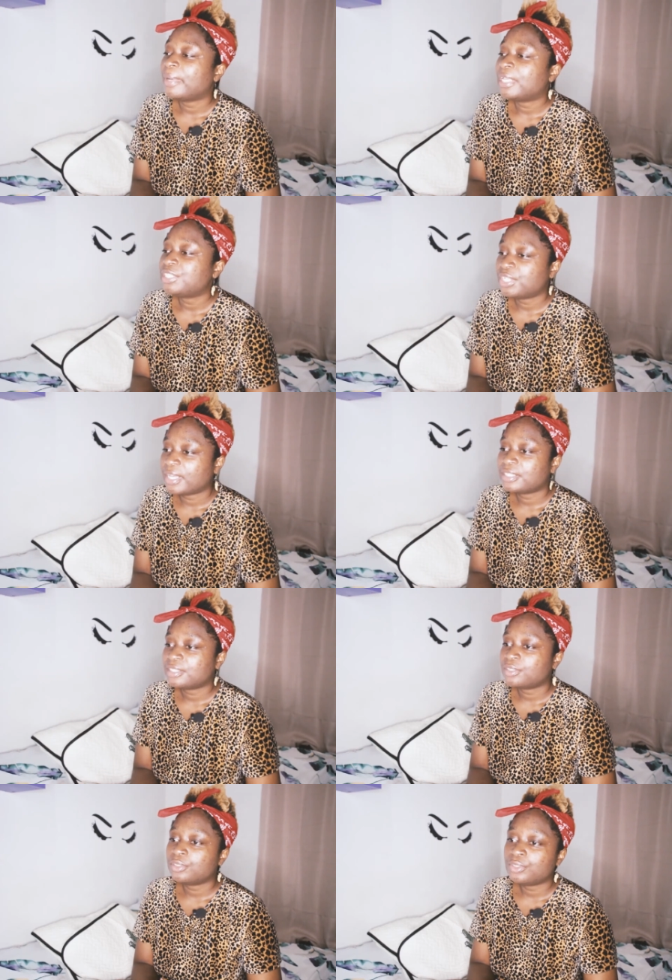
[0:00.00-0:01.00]
my
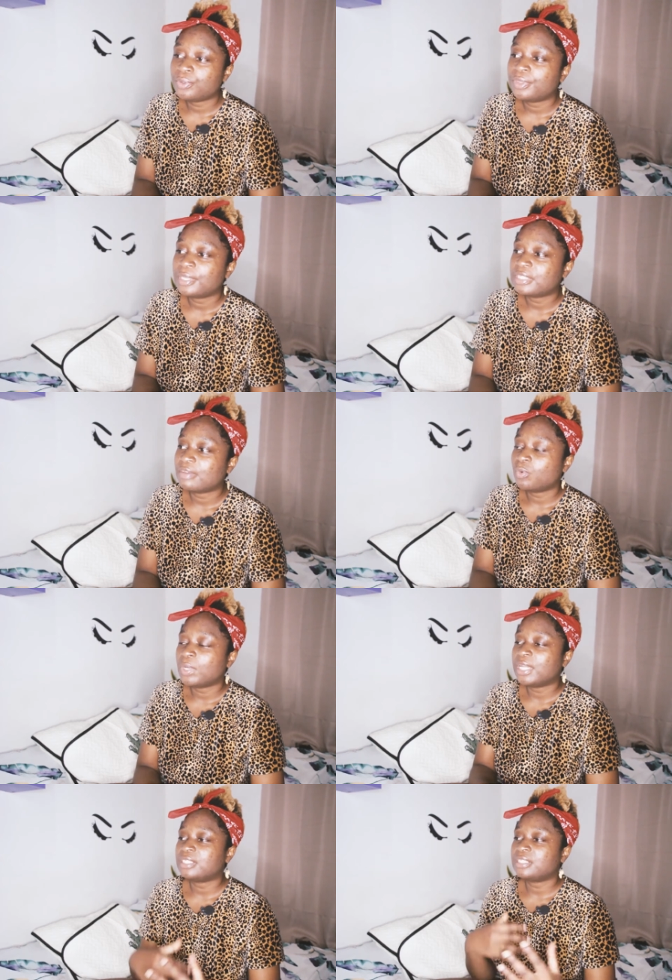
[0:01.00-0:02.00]
chest to do this every
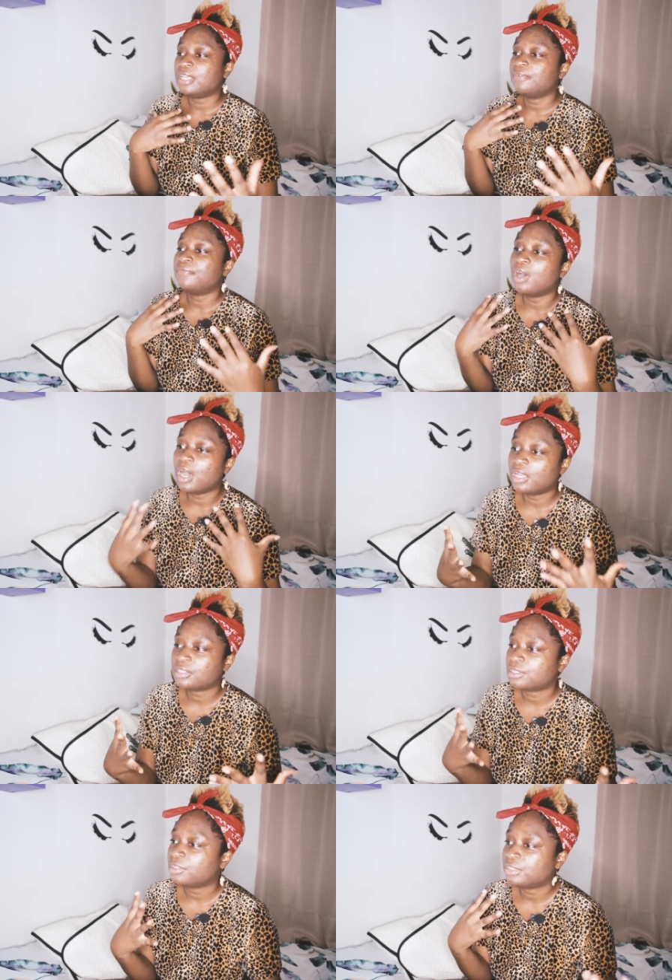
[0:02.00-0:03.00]
Wednesday for
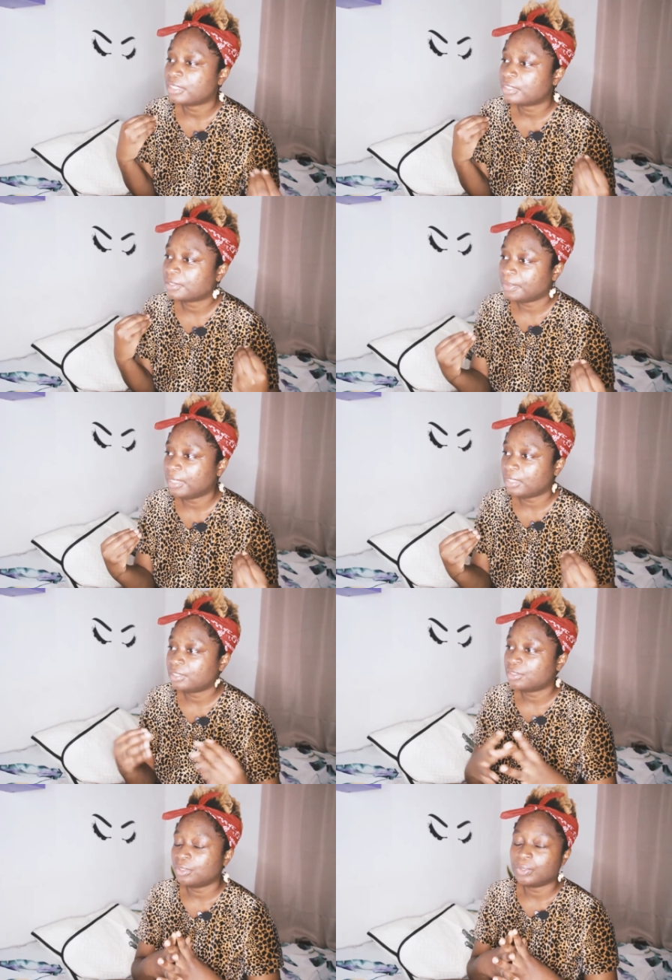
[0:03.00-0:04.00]
us, not just me.
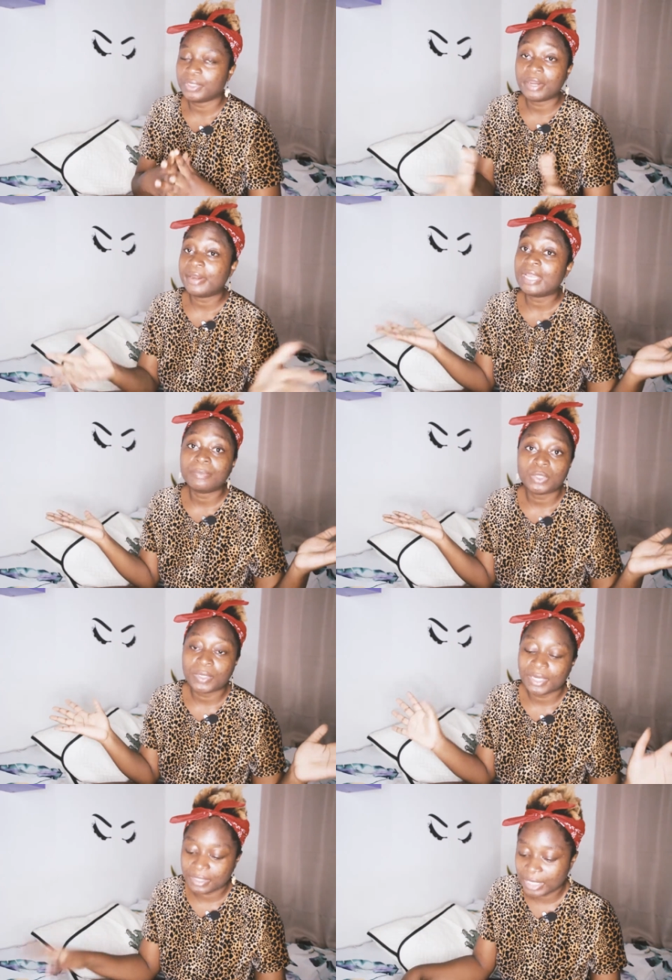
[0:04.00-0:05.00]
So here I am
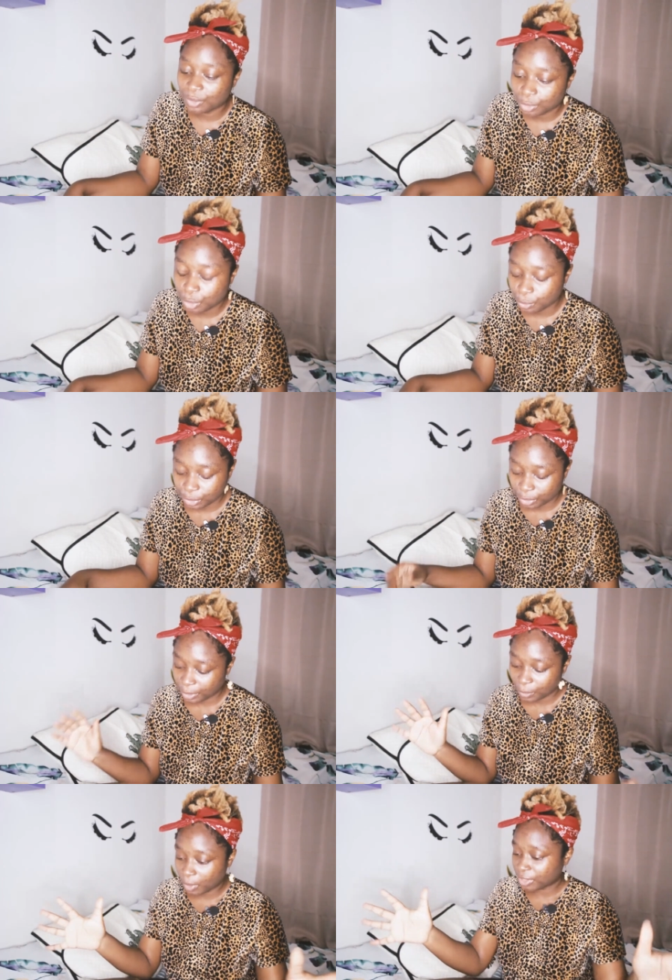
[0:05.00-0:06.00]
doing it. I don't know who's
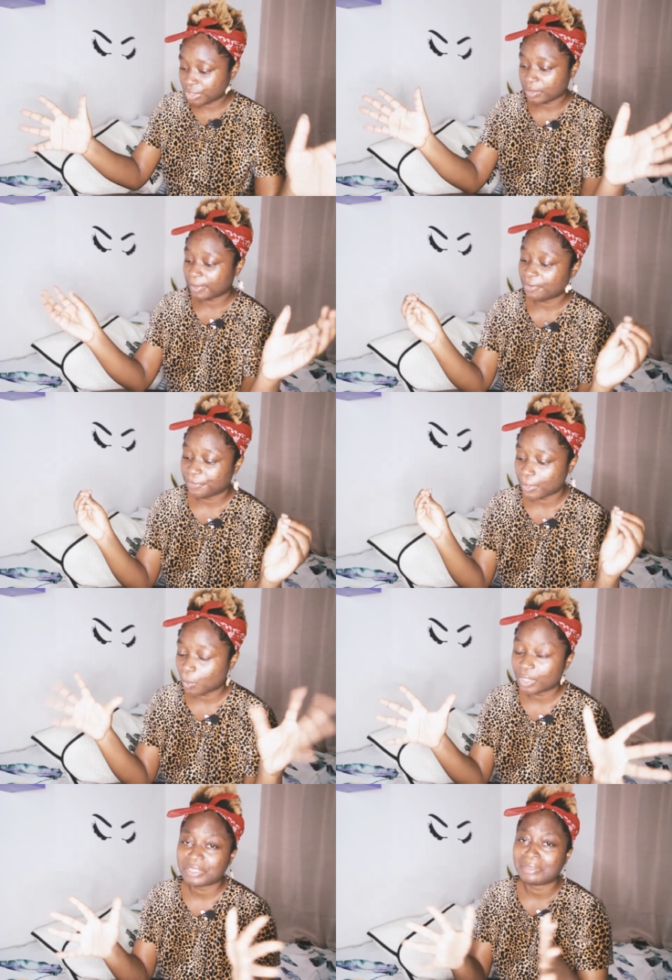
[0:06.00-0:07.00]
going to watch it, but if you're
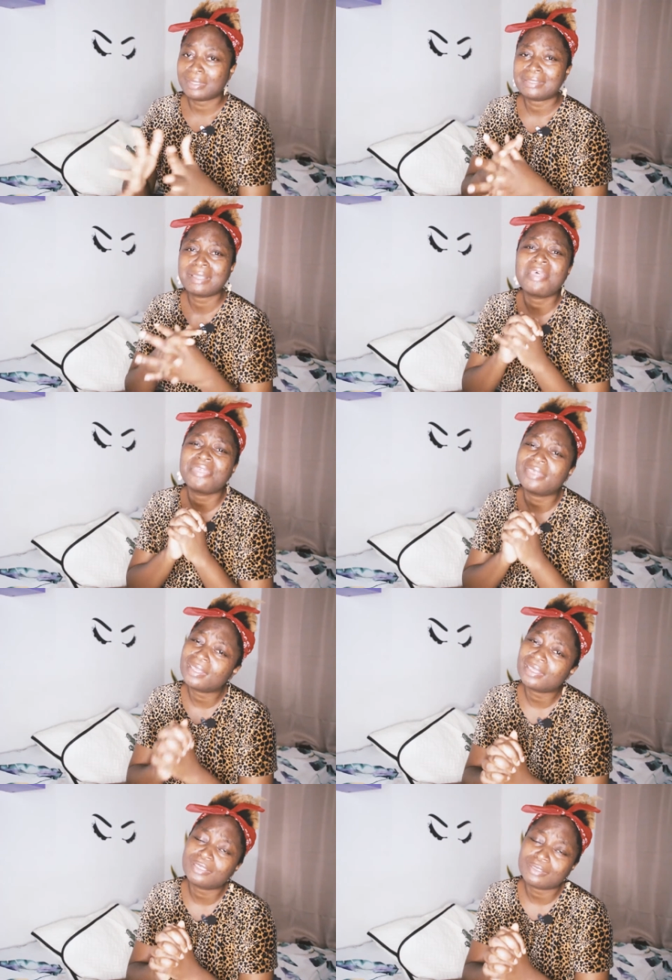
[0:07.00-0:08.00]
watching this,
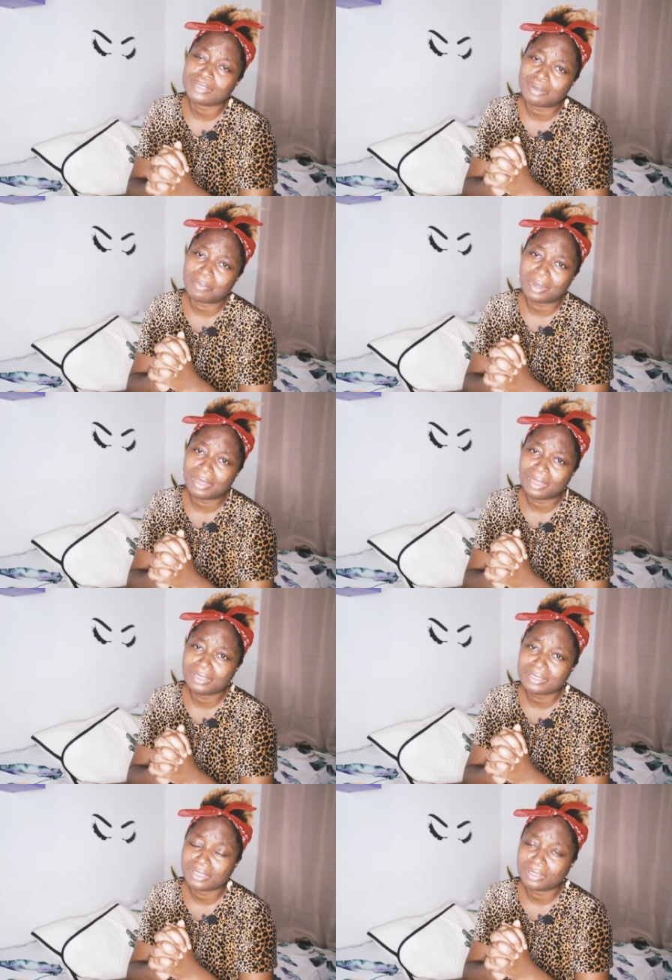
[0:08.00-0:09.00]
thank you so
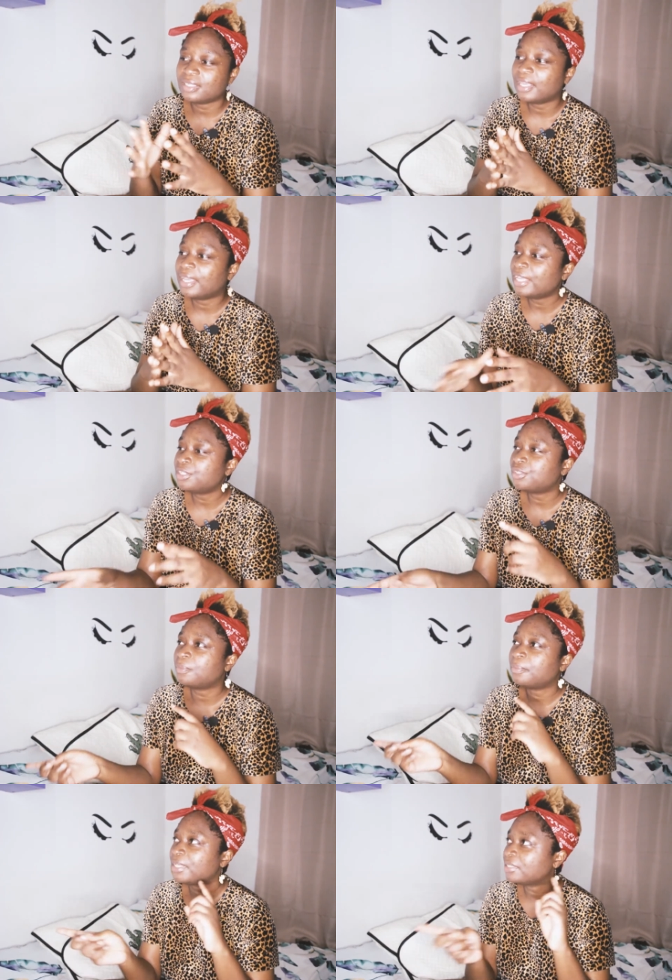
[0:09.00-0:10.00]
much. In case you
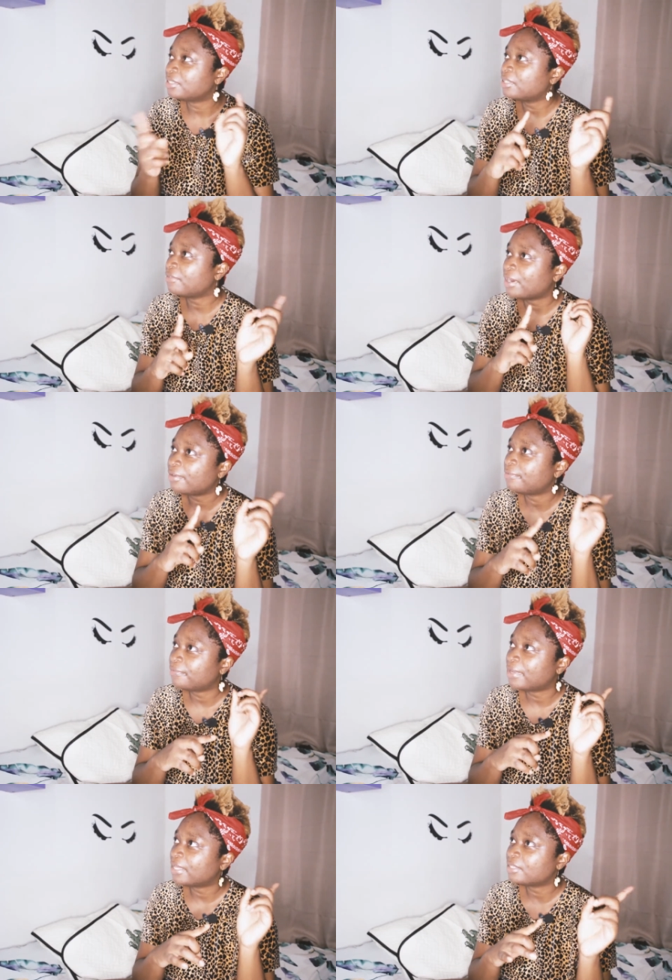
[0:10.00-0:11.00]
missed the very
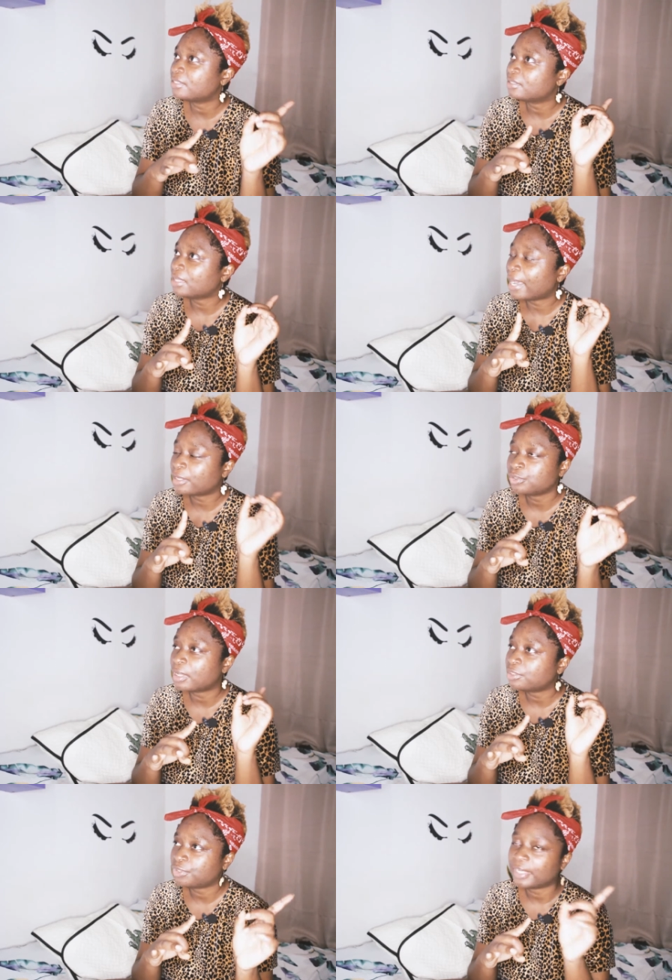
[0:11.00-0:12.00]
first
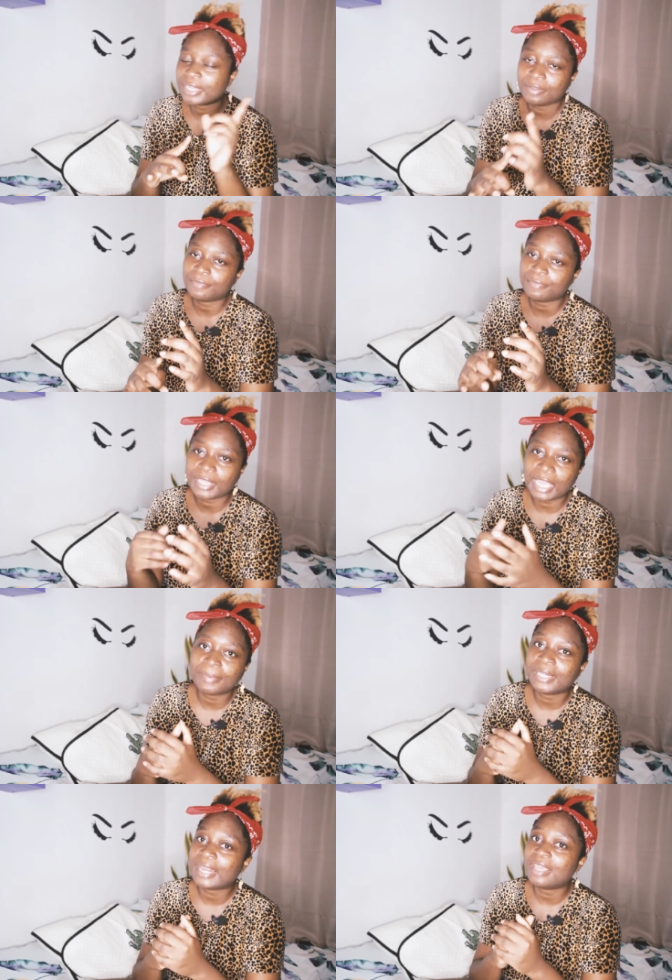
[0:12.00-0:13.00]
actual drink if game
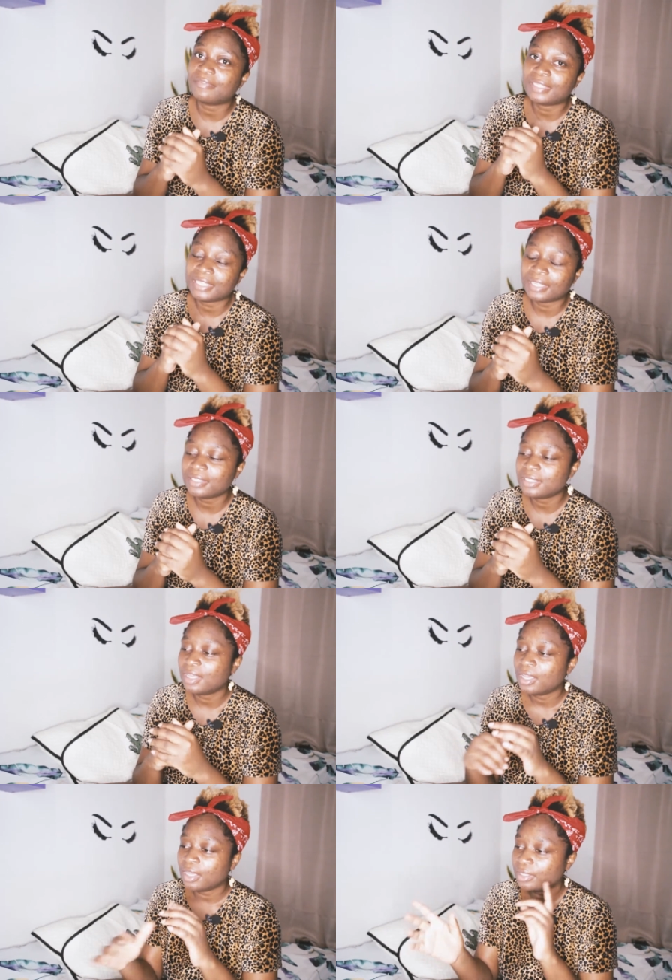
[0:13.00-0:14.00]
that I ever did,
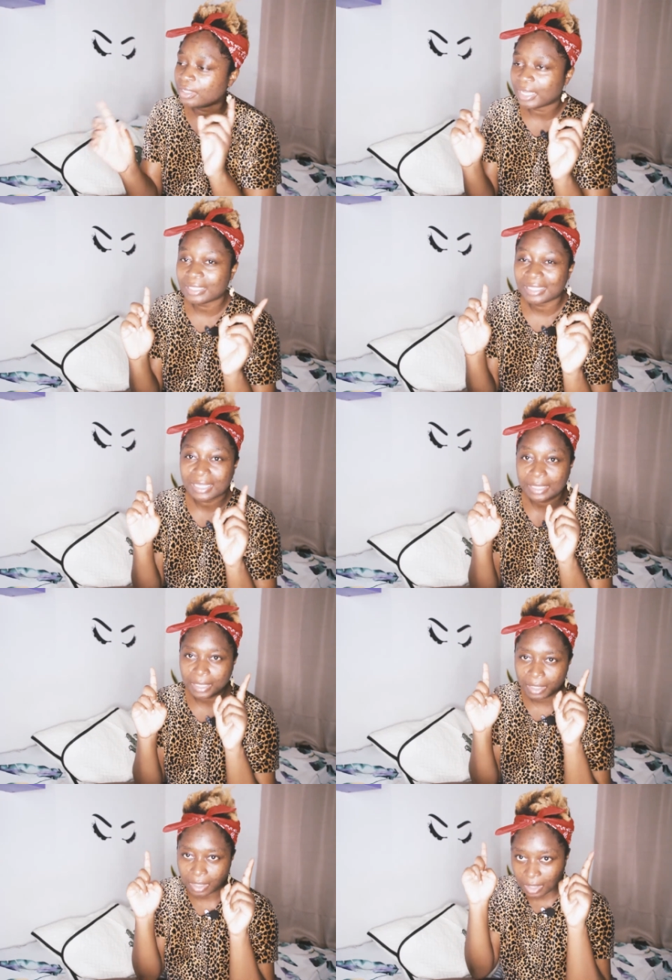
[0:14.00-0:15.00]
you can
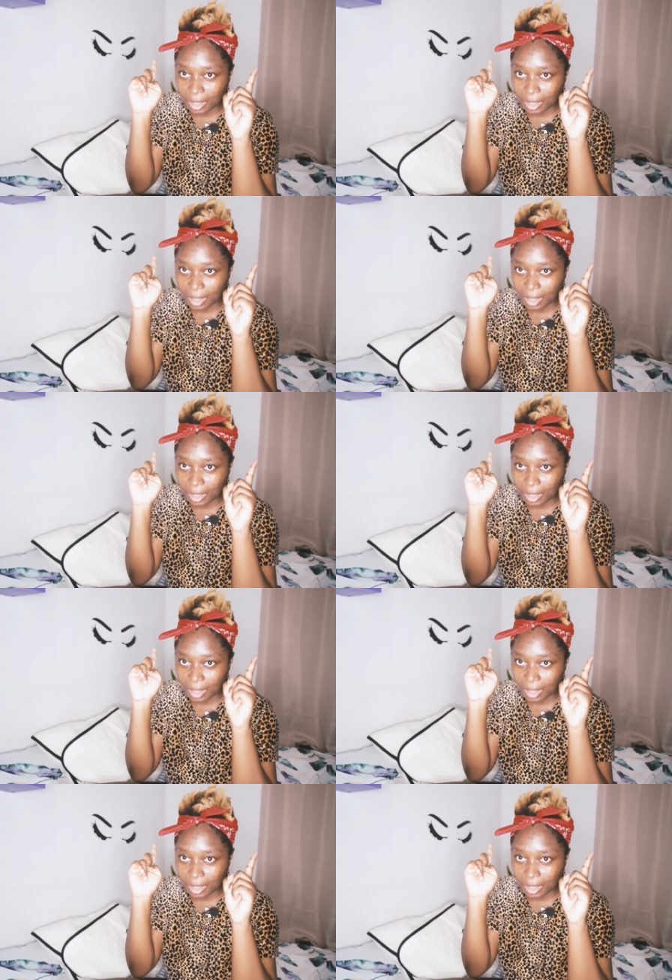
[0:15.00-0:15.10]
clink,